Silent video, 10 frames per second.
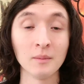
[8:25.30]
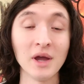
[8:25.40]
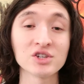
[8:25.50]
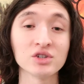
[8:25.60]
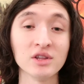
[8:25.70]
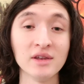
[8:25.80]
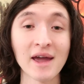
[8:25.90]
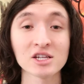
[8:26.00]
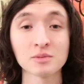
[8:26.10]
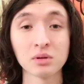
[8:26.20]
Basically, the
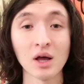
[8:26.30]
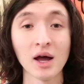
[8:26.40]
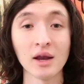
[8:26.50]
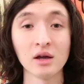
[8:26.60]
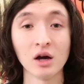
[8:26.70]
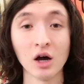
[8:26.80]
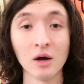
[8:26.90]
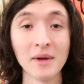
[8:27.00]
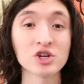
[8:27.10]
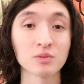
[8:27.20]
next plot,
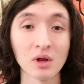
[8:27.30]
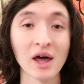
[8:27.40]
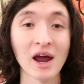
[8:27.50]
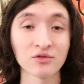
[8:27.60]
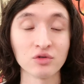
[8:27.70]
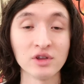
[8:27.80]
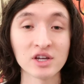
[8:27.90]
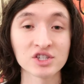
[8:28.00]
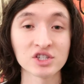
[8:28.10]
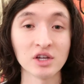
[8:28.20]
major plot after
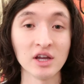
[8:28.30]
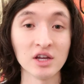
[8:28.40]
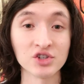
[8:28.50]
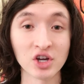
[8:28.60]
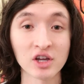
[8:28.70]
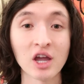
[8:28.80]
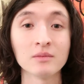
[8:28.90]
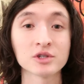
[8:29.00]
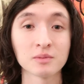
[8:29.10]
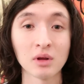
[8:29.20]
this, is
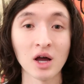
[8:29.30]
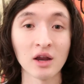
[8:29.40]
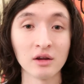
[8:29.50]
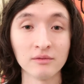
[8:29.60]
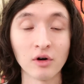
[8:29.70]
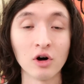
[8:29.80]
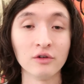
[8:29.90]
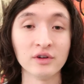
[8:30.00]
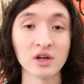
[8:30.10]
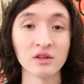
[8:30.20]
Kim's plot
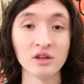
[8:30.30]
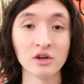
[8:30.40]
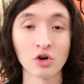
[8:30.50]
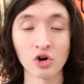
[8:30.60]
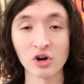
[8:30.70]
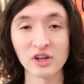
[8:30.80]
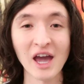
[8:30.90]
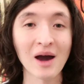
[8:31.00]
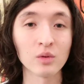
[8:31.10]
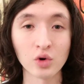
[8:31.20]
involving her
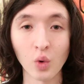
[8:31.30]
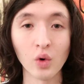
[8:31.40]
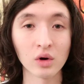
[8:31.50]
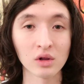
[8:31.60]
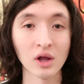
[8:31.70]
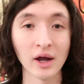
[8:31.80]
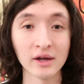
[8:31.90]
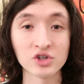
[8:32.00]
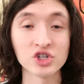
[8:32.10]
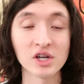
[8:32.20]
Gatwood oil
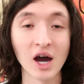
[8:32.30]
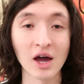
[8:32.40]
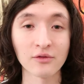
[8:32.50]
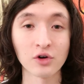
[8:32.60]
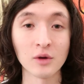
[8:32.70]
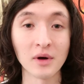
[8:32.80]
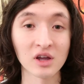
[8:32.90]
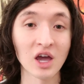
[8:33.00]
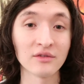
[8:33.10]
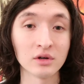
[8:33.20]
client she got from
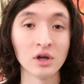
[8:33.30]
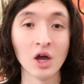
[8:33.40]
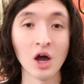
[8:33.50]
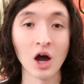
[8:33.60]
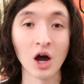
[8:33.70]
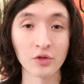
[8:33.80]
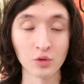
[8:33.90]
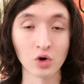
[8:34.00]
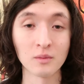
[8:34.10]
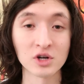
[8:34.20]
Kevin
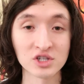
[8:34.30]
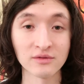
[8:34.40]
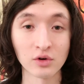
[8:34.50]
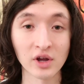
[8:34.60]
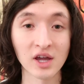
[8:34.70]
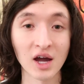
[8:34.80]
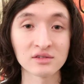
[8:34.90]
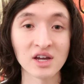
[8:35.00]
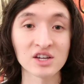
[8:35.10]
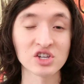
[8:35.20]
through her Mesa Verde
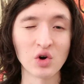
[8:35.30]
contacts.